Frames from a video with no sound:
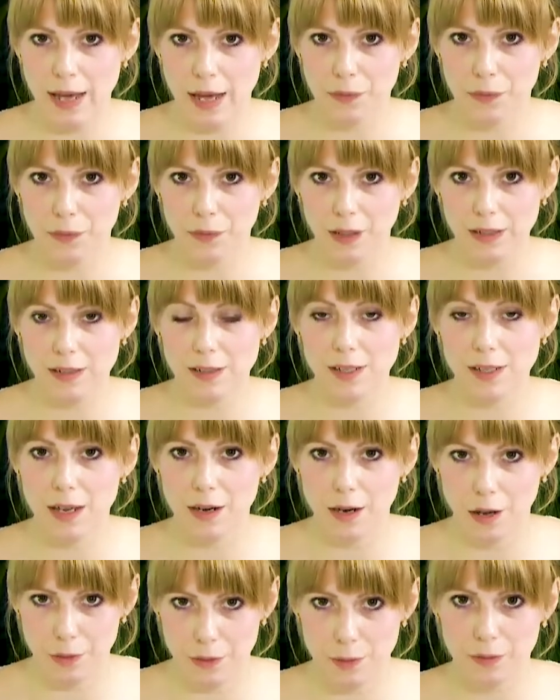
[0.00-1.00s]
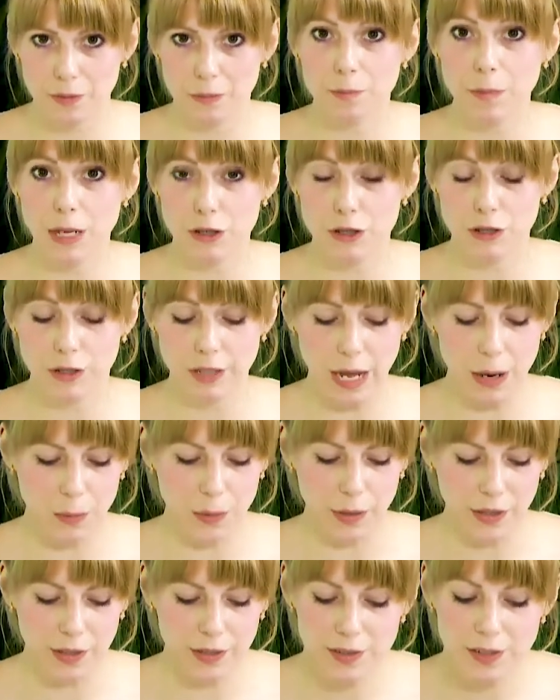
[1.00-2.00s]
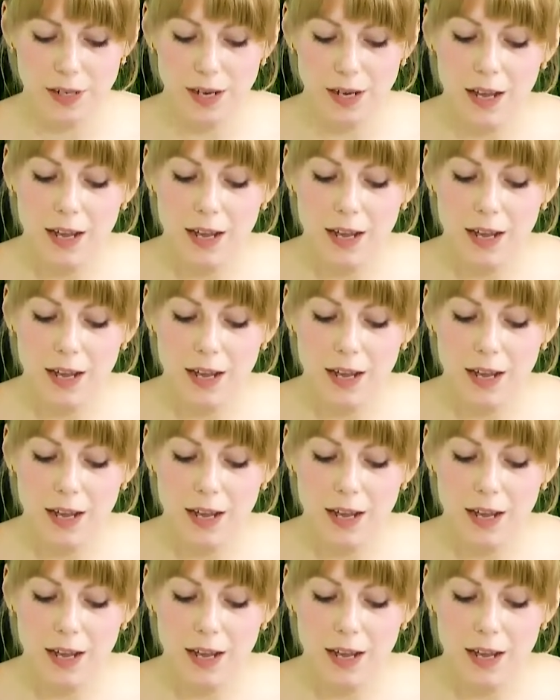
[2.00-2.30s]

Netflix and other major networks.